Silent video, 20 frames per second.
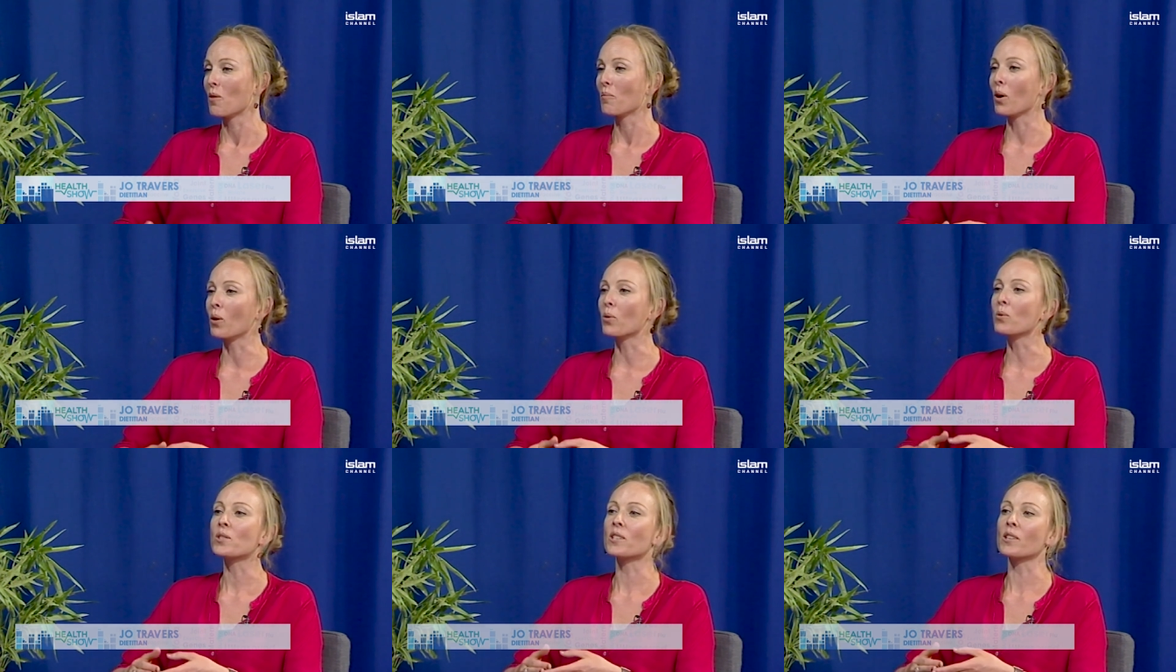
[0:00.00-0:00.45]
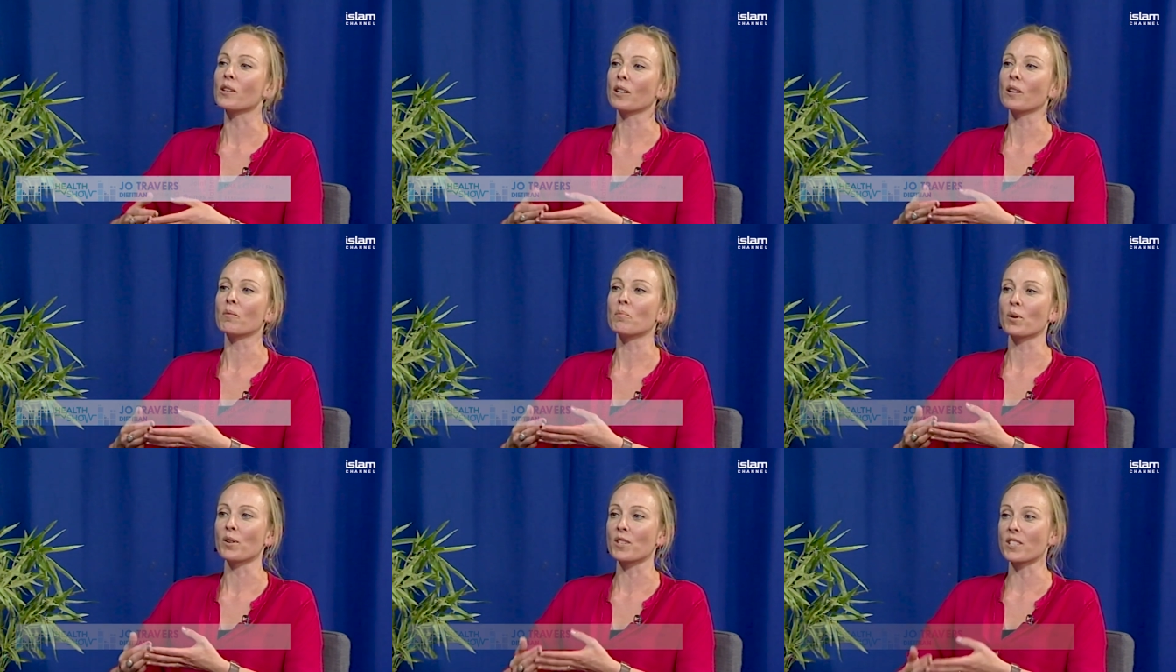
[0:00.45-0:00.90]
But also
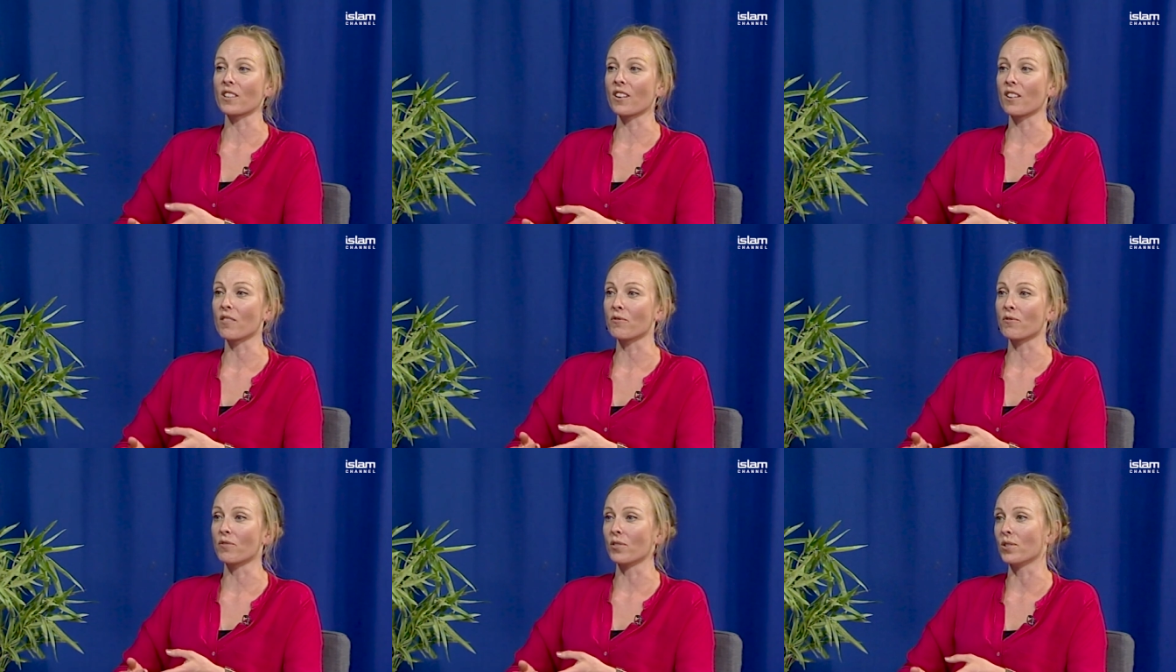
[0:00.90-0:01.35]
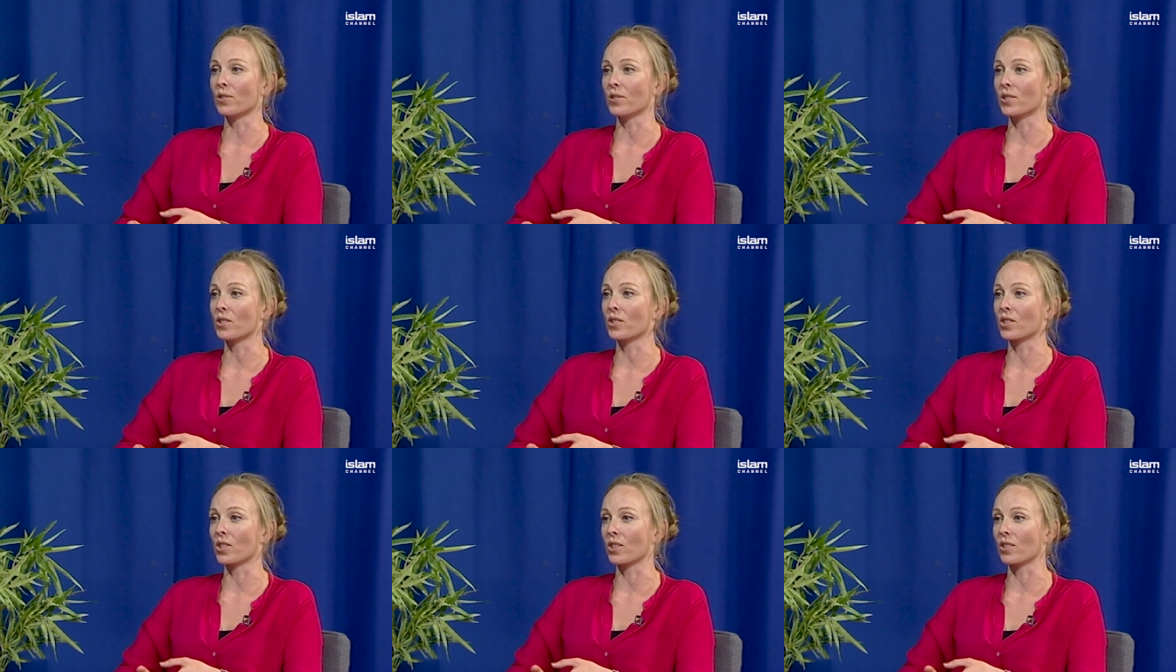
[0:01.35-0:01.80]
it can preserve
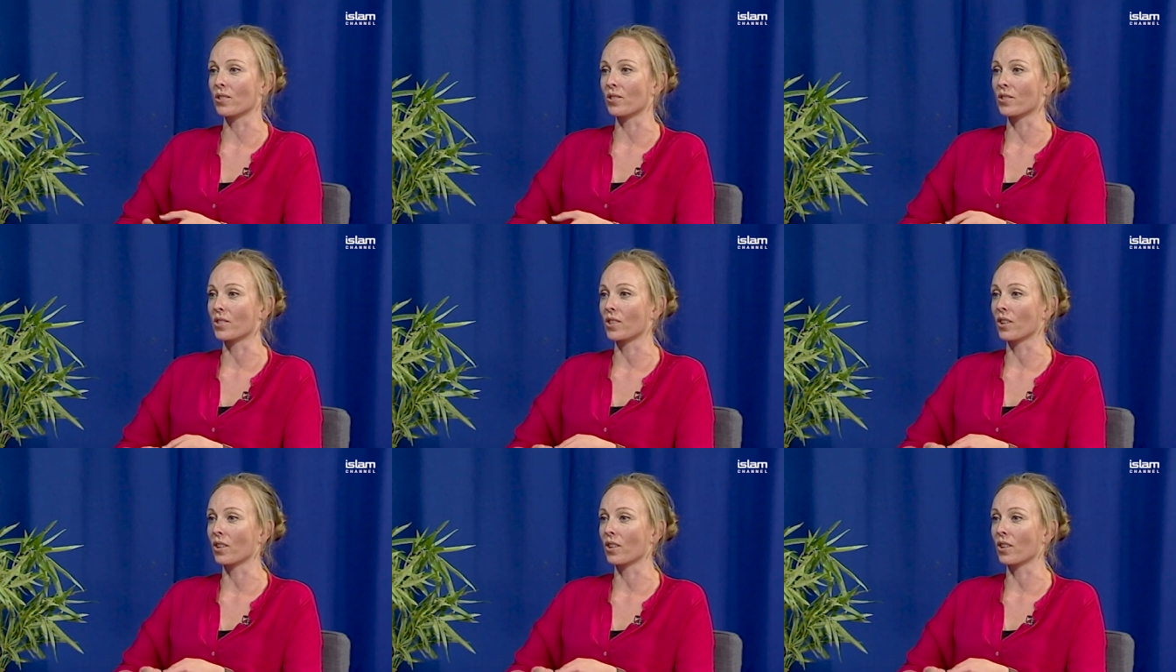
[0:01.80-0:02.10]
food too.